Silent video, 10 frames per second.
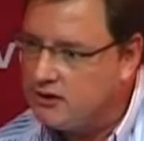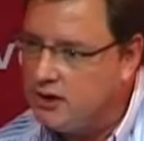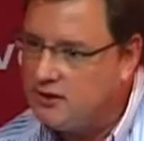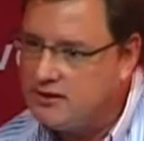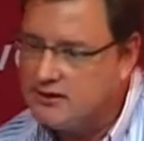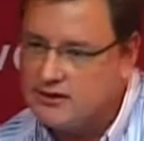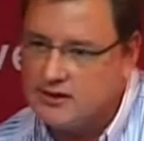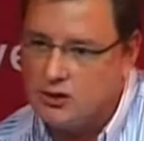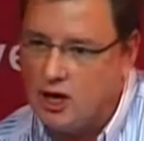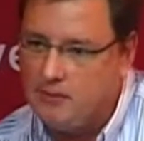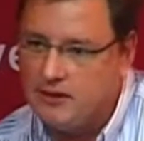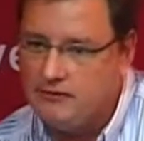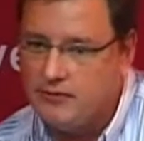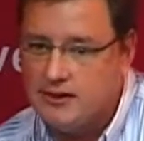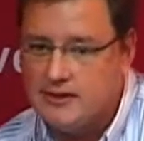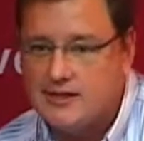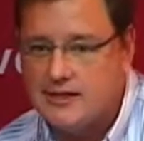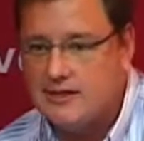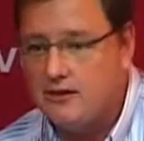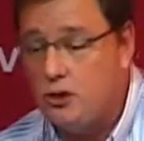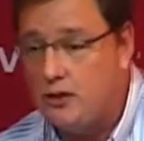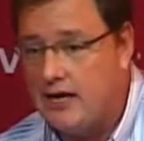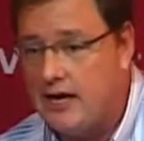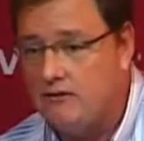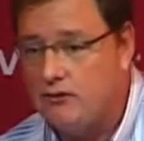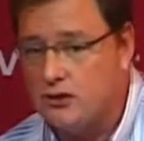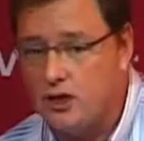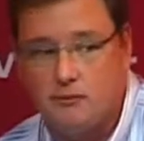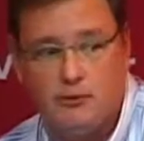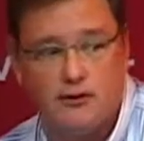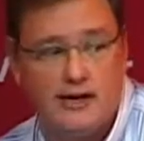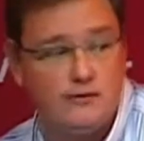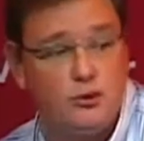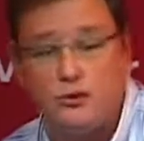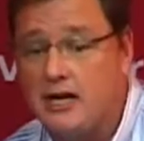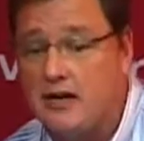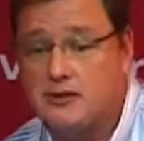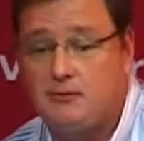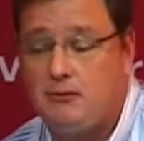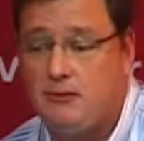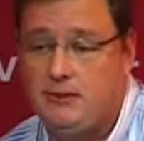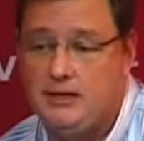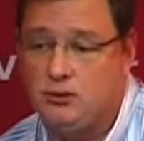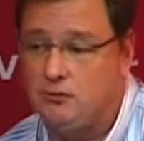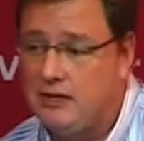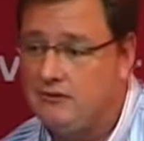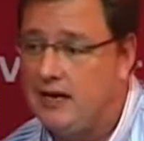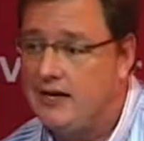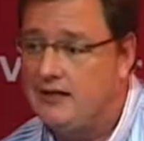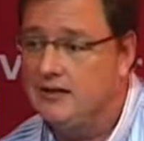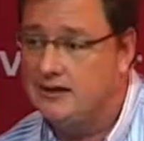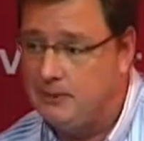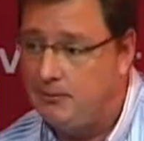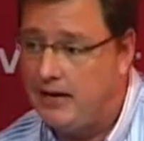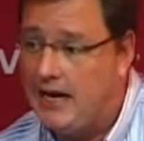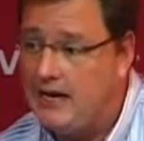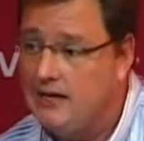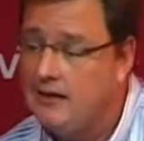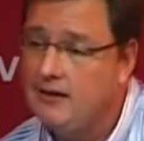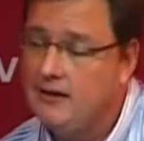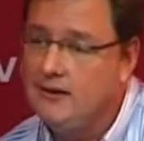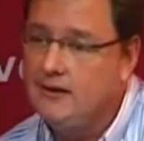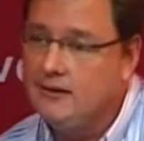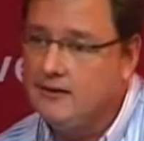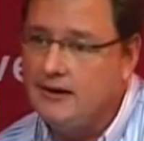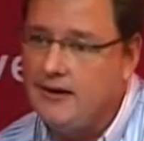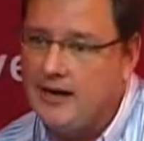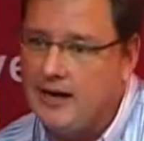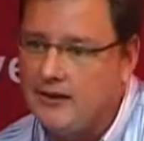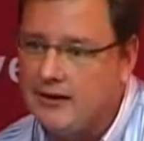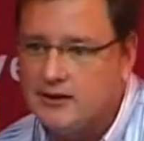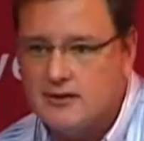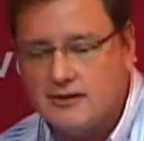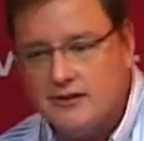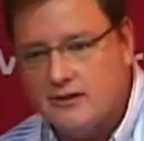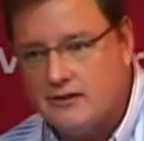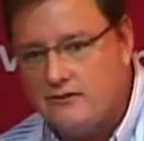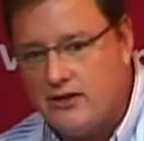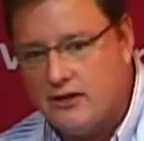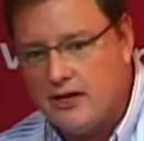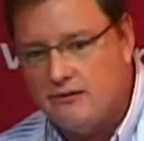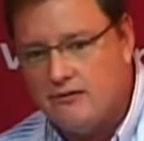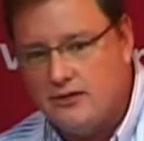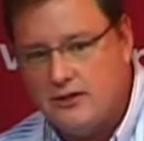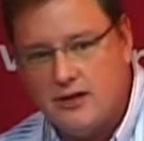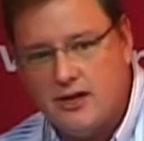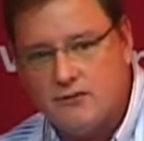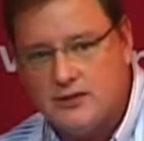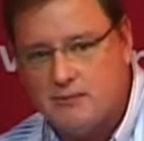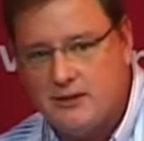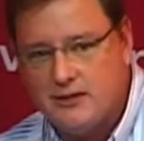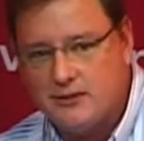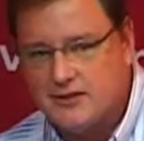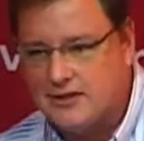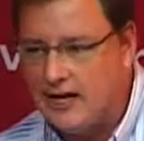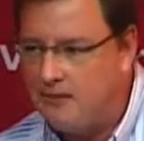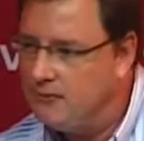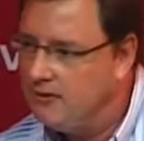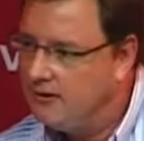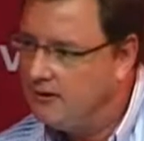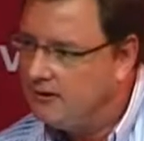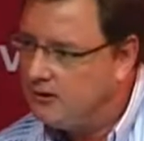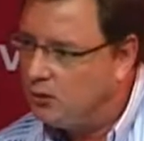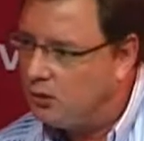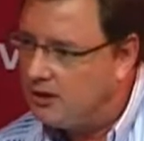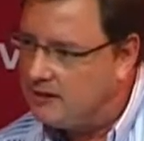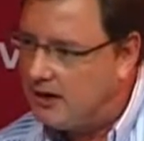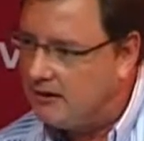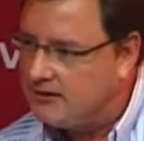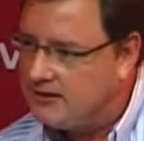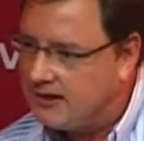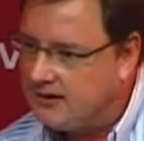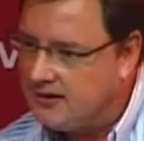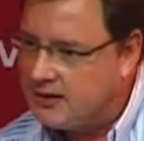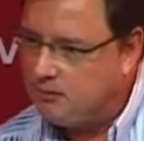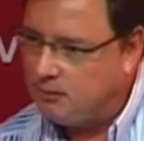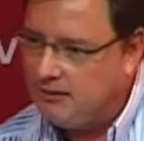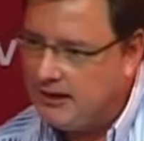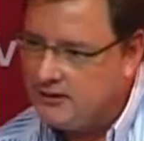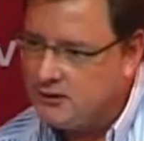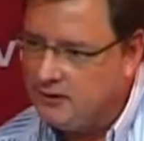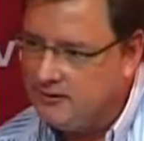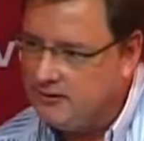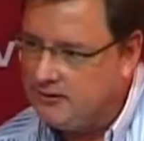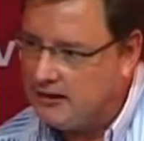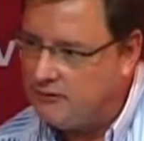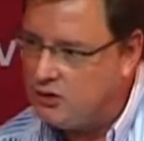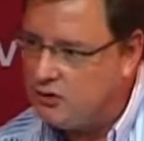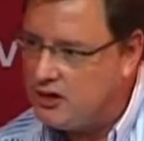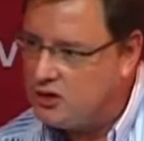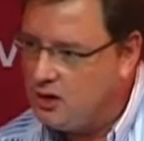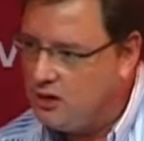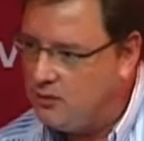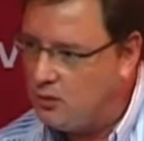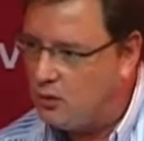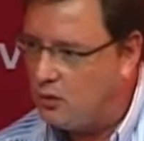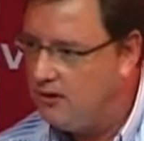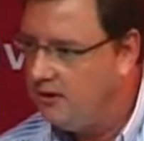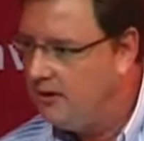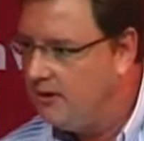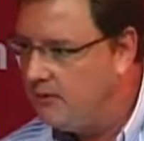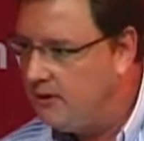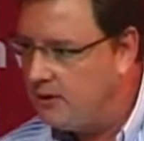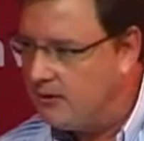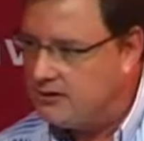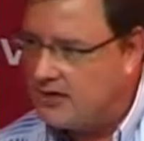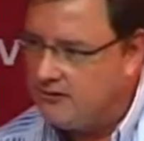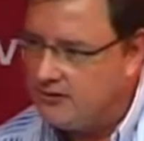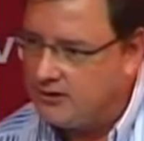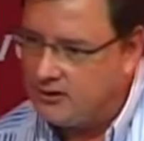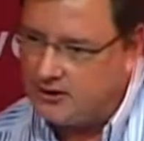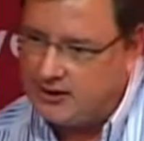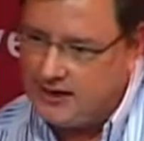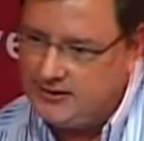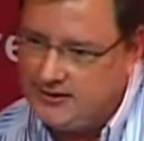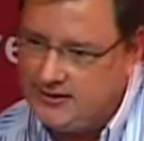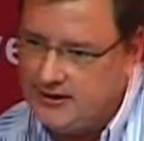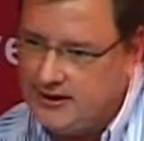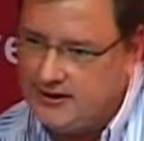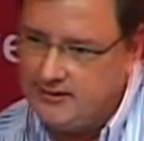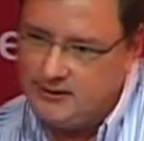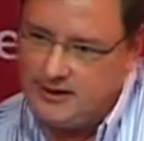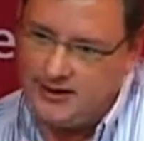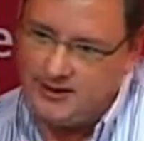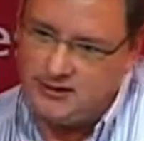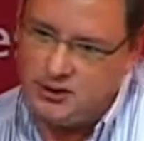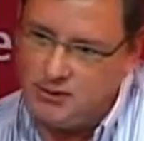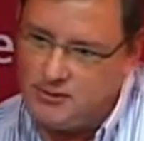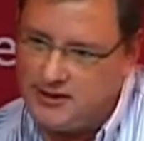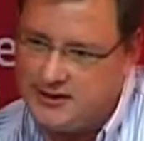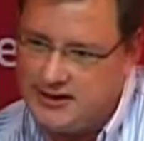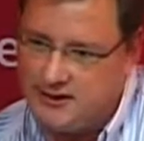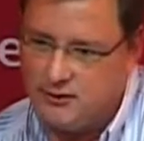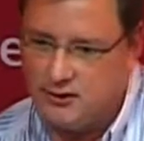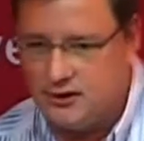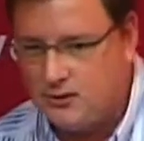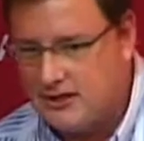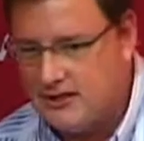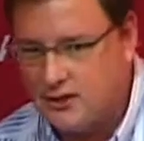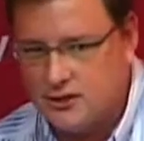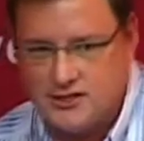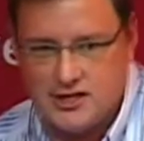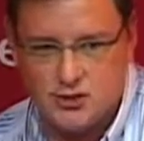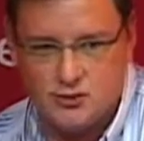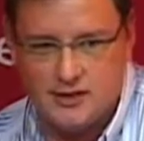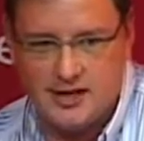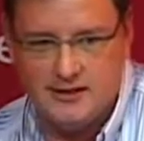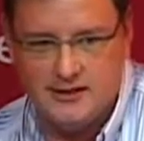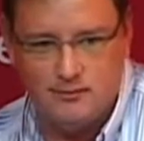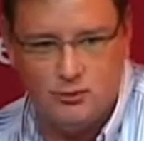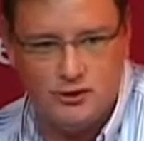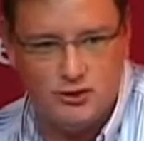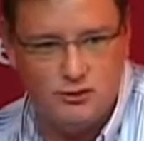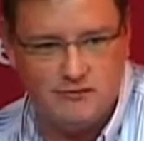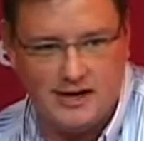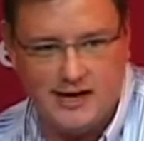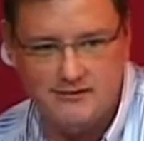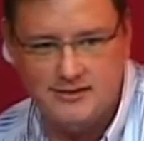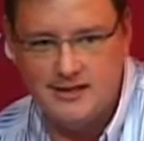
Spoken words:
So just as an example, if one says in the UK, for example, they have 2,000 PPPs or PFI deals in play, then I think it's fair enough, if one's spending one's time talking about the second decimal place on the coverage ratio, or whether one's got a 19-year term on the debt on a 20-year concession or 19.25.